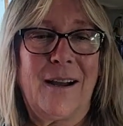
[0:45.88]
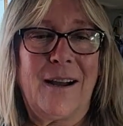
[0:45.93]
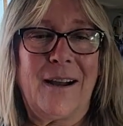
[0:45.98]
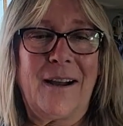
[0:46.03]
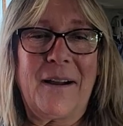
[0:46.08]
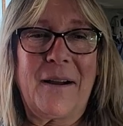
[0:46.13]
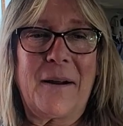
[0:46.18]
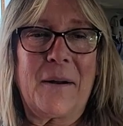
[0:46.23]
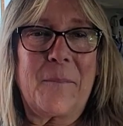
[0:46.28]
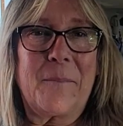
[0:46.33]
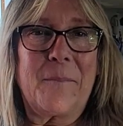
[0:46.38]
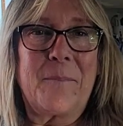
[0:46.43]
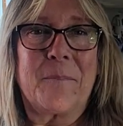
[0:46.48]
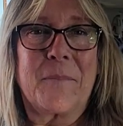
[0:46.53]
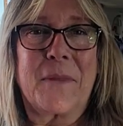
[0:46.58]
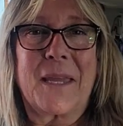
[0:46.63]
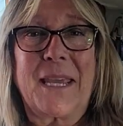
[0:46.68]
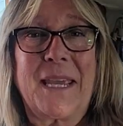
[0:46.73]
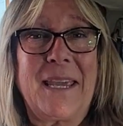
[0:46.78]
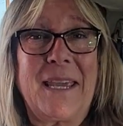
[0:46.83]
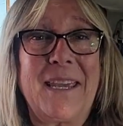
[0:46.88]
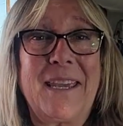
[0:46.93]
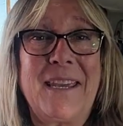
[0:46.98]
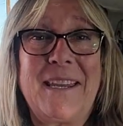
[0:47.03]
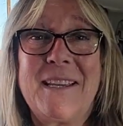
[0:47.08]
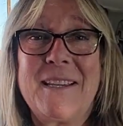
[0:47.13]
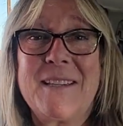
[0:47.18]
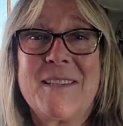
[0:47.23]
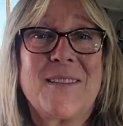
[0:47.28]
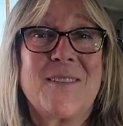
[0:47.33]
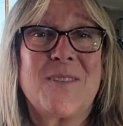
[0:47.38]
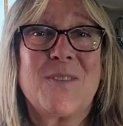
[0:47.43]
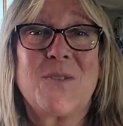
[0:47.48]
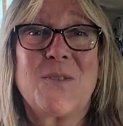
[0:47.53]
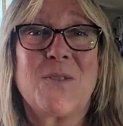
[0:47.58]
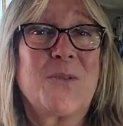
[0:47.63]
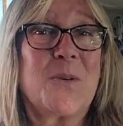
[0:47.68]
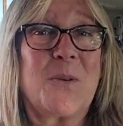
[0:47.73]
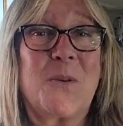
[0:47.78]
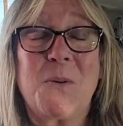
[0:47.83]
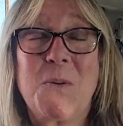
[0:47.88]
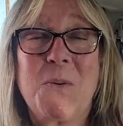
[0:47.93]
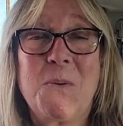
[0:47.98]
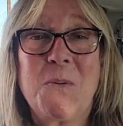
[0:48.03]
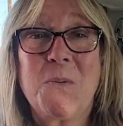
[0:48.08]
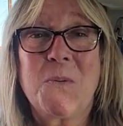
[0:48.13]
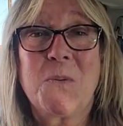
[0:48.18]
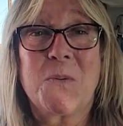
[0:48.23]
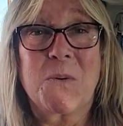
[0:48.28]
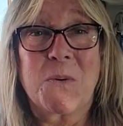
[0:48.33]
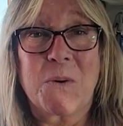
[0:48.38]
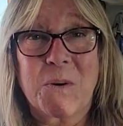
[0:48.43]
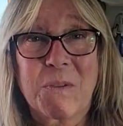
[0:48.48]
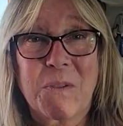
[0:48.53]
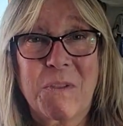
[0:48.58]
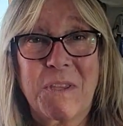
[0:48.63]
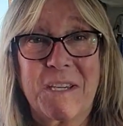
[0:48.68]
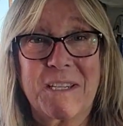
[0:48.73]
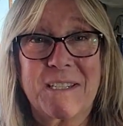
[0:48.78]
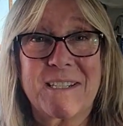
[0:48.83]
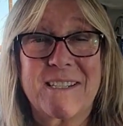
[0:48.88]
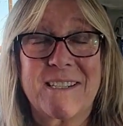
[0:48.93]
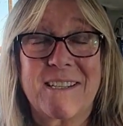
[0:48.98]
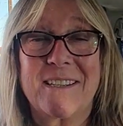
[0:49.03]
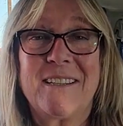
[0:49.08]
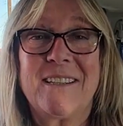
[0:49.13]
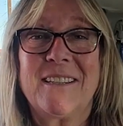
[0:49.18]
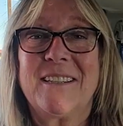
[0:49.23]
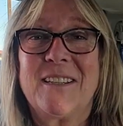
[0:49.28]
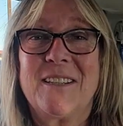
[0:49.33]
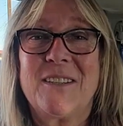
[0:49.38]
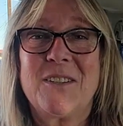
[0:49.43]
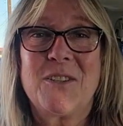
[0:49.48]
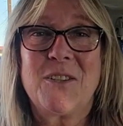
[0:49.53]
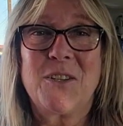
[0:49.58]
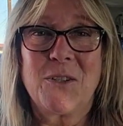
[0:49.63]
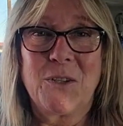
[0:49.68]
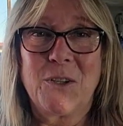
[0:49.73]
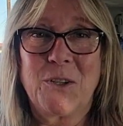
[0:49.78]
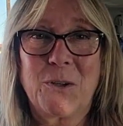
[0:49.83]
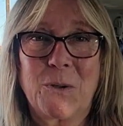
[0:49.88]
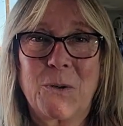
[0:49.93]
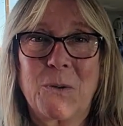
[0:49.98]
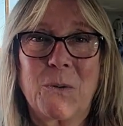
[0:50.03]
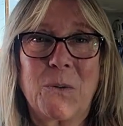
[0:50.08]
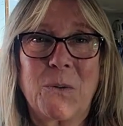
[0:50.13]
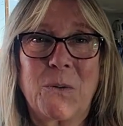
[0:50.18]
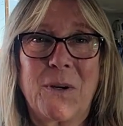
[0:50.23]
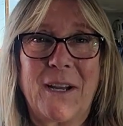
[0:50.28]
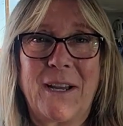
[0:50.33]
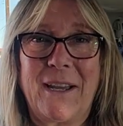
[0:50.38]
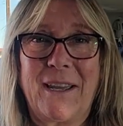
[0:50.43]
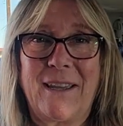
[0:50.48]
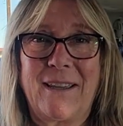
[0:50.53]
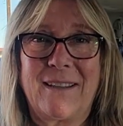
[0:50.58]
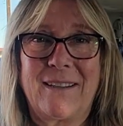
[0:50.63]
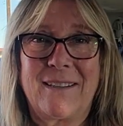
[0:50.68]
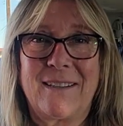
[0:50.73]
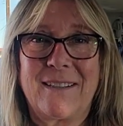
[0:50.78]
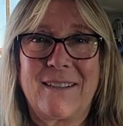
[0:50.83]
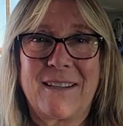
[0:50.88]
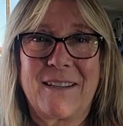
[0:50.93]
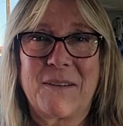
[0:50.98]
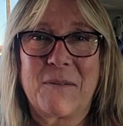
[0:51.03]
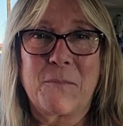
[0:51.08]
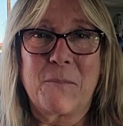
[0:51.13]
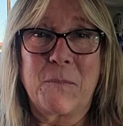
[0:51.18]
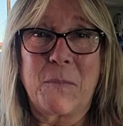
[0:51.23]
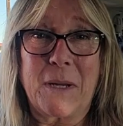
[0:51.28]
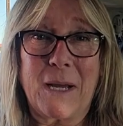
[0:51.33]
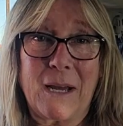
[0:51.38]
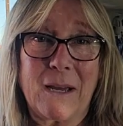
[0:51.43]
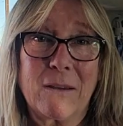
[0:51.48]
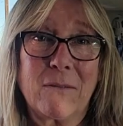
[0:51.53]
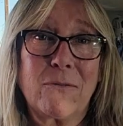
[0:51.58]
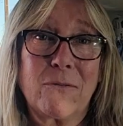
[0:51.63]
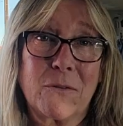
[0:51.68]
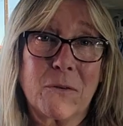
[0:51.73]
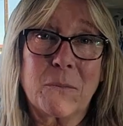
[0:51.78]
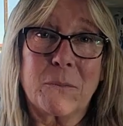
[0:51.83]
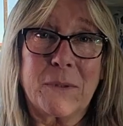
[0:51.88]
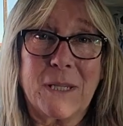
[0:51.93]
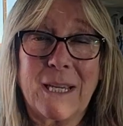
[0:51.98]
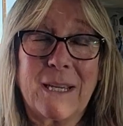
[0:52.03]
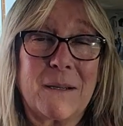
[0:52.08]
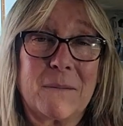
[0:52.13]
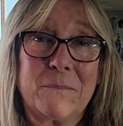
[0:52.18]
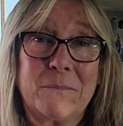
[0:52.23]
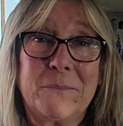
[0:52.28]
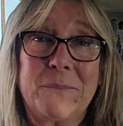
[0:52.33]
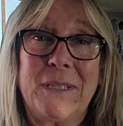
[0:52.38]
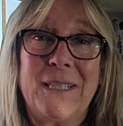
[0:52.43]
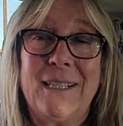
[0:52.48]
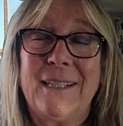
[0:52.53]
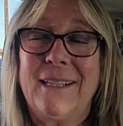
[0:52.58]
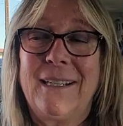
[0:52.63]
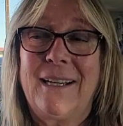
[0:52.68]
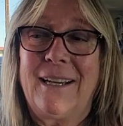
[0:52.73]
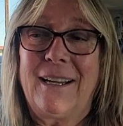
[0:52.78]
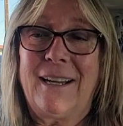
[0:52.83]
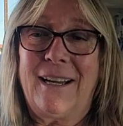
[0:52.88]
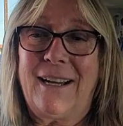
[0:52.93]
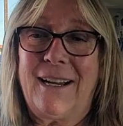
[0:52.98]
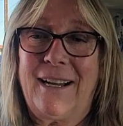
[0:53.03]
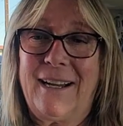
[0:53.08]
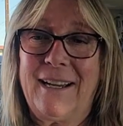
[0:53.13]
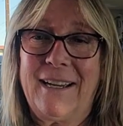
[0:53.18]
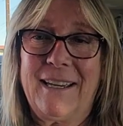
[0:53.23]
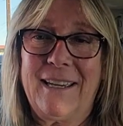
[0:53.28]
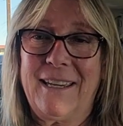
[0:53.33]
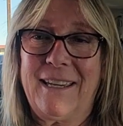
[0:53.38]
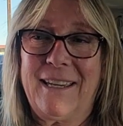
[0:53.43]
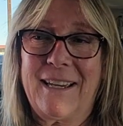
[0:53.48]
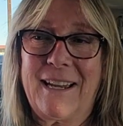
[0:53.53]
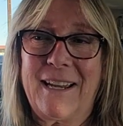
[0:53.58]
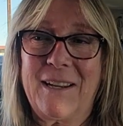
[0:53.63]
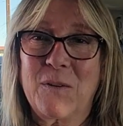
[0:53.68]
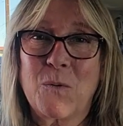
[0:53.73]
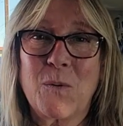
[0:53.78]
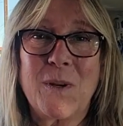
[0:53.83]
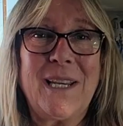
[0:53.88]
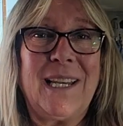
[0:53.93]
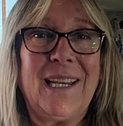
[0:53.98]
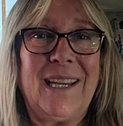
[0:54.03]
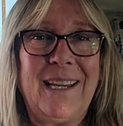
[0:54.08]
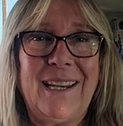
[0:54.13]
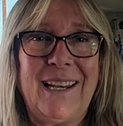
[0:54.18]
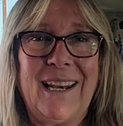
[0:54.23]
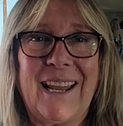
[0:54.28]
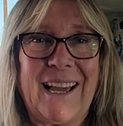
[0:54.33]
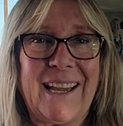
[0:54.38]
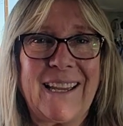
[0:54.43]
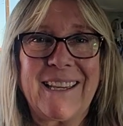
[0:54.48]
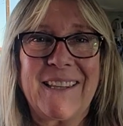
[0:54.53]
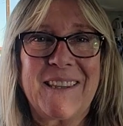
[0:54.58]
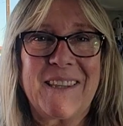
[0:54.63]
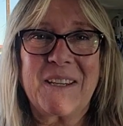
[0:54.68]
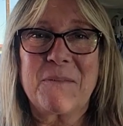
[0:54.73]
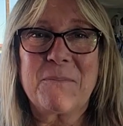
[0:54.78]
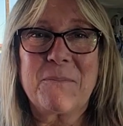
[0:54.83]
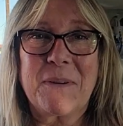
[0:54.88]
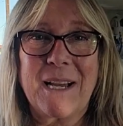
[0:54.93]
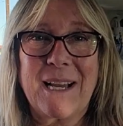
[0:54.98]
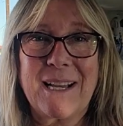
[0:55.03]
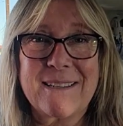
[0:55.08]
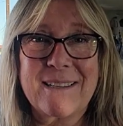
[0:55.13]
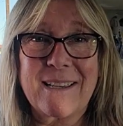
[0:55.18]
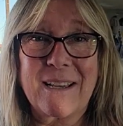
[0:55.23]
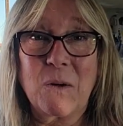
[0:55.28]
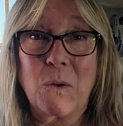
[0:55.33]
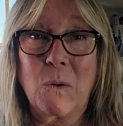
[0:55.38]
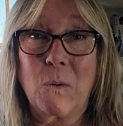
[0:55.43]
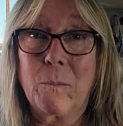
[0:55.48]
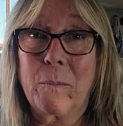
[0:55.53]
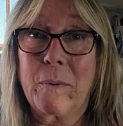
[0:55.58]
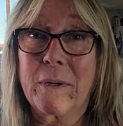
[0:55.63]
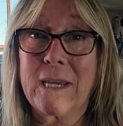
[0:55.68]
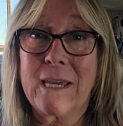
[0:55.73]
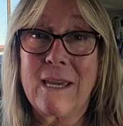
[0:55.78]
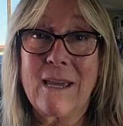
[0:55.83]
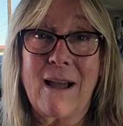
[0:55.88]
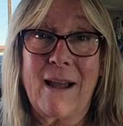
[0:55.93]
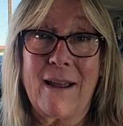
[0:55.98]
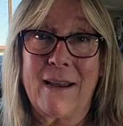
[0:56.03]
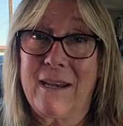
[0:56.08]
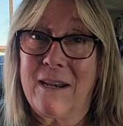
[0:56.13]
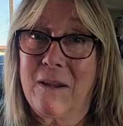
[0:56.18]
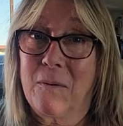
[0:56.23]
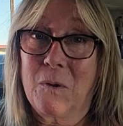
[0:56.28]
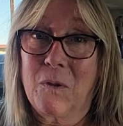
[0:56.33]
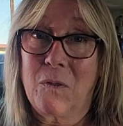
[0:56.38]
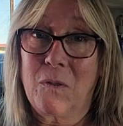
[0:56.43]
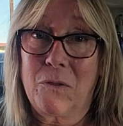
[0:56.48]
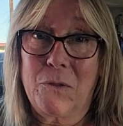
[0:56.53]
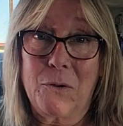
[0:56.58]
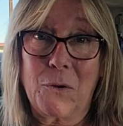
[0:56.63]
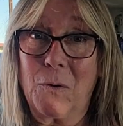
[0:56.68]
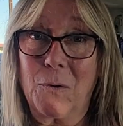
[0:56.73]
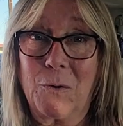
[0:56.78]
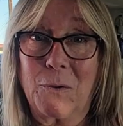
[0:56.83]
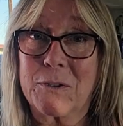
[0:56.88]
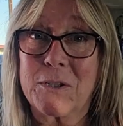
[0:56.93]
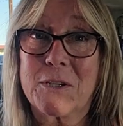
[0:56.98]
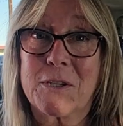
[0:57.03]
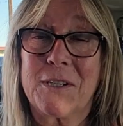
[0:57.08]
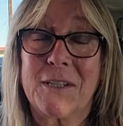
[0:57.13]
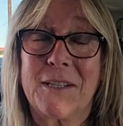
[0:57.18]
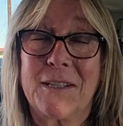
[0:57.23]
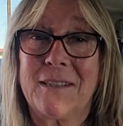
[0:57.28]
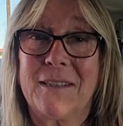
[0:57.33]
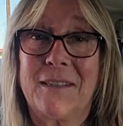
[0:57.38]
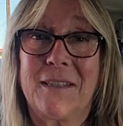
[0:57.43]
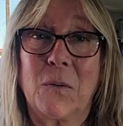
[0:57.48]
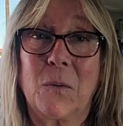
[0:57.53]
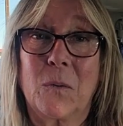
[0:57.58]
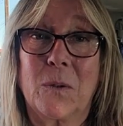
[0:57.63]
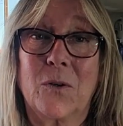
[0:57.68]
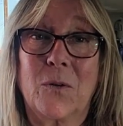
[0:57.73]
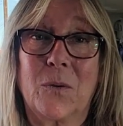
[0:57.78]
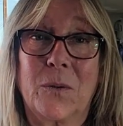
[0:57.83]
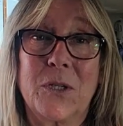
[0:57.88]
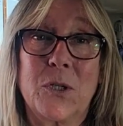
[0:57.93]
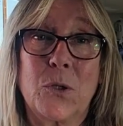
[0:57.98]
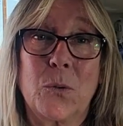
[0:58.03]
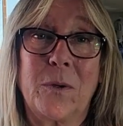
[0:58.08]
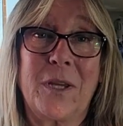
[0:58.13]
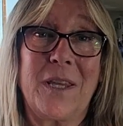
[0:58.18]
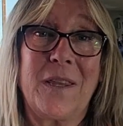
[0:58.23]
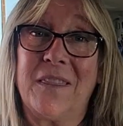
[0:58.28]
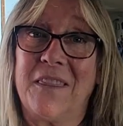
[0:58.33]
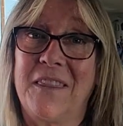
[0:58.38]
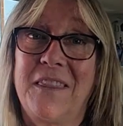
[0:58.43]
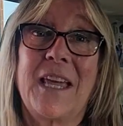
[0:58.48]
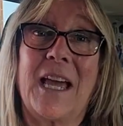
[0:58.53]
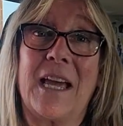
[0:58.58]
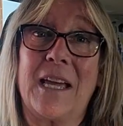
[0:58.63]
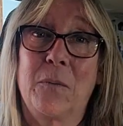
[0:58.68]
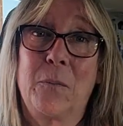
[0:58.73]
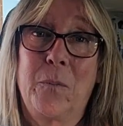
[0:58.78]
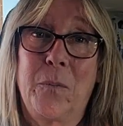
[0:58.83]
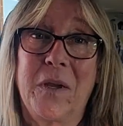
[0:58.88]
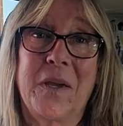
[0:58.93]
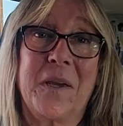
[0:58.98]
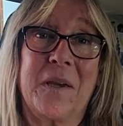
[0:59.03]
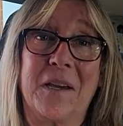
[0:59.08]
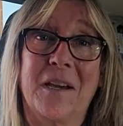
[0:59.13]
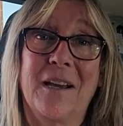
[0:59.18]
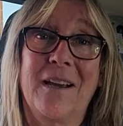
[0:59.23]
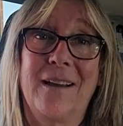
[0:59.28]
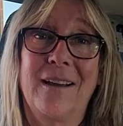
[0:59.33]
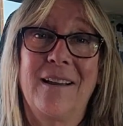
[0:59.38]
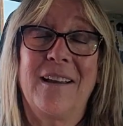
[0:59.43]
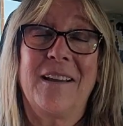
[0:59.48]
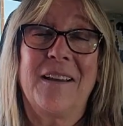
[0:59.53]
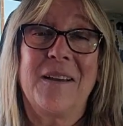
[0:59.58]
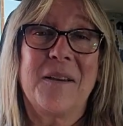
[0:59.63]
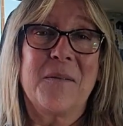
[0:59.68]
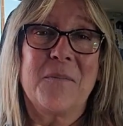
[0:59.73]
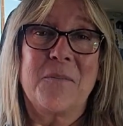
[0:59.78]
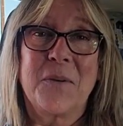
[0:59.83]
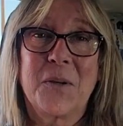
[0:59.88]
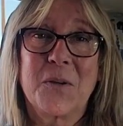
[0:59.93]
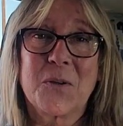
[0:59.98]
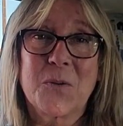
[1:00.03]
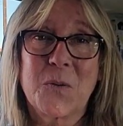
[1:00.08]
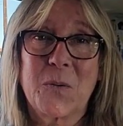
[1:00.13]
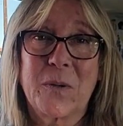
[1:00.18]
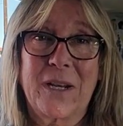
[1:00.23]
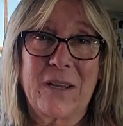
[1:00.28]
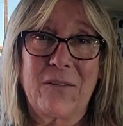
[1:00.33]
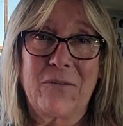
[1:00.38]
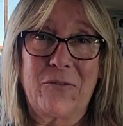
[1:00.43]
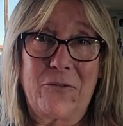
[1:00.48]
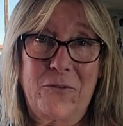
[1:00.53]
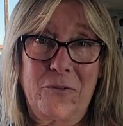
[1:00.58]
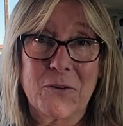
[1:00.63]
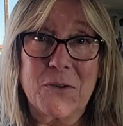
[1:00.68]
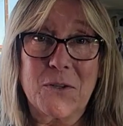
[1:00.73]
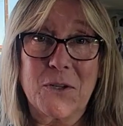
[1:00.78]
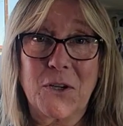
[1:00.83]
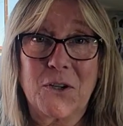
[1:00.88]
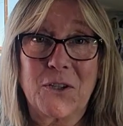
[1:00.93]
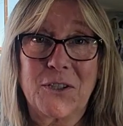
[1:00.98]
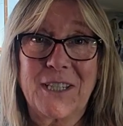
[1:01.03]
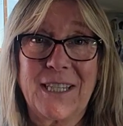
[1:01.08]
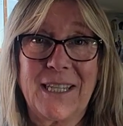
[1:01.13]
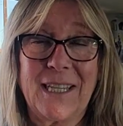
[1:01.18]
It is so worth it to go and buy from them. I really like them as a company. I never thought they were going to be that big, because when I first got